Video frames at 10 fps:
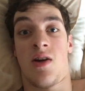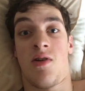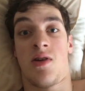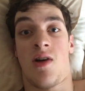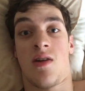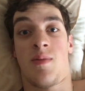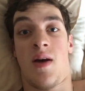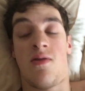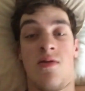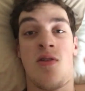I already talked
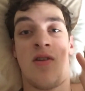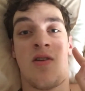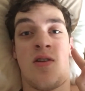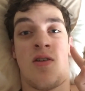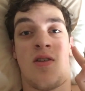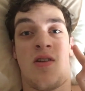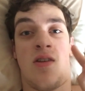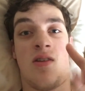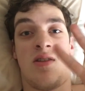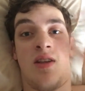about.
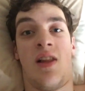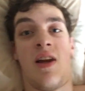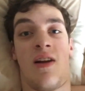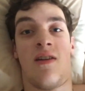See you later.